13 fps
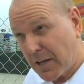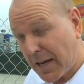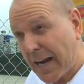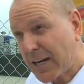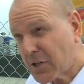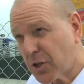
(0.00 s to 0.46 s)

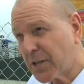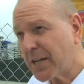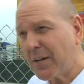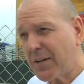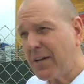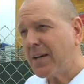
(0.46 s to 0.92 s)

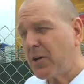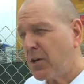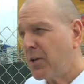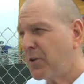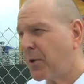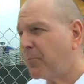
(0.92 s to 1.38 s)
actually
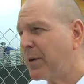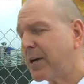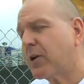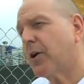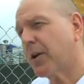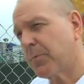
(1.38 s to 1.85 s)
the
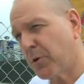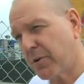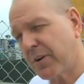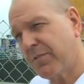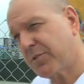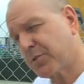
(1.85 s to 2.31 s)
big
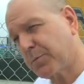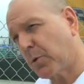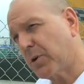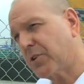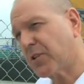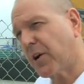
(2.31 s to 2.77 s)
automotive
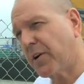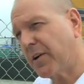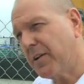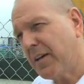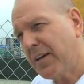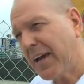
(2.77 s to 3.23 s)
sports
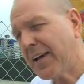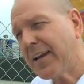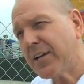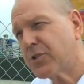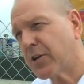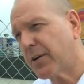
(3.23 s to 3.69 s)
are
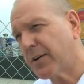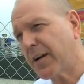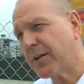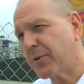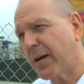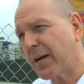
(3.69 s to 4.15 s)

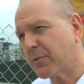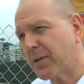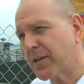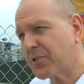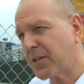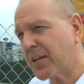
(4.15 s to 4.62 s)
NHRA drag
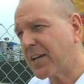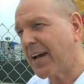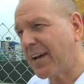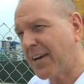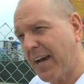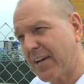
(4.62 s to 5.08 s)
racing
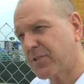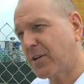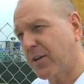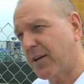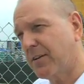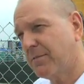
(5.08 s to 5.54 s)
and
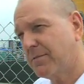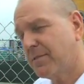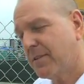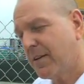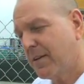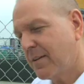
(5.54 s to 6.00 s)

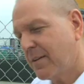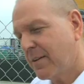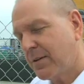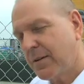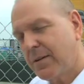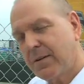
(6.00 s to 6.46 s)

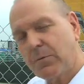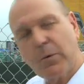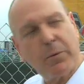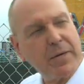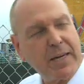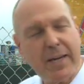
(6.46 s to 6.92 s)
NASCAR.
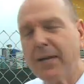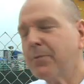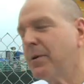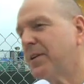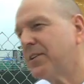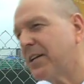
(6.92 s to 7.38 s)
Well, we
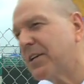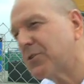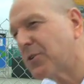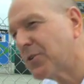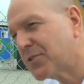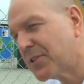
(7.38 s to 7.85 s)
can't run
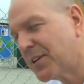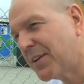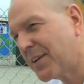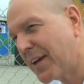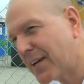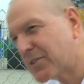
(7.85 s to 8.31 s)
diesels
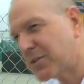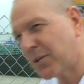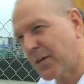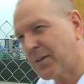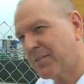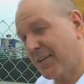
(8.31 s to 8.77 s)
in NASCAR,
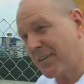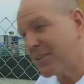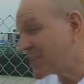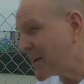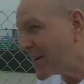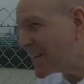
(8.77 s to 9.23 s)
at
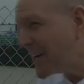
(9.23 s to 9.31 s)
least not